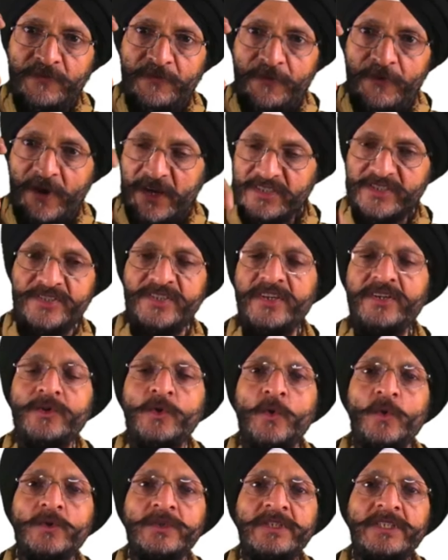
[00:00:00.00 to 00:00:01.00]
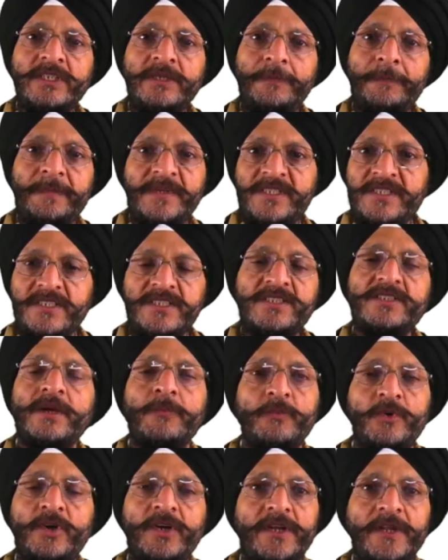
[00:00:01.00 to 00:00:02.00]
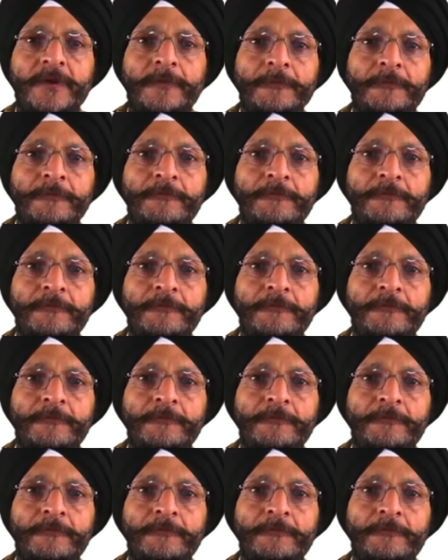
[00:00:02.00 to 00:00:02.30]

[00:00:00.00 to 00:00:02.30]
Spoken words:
fastened on the business community.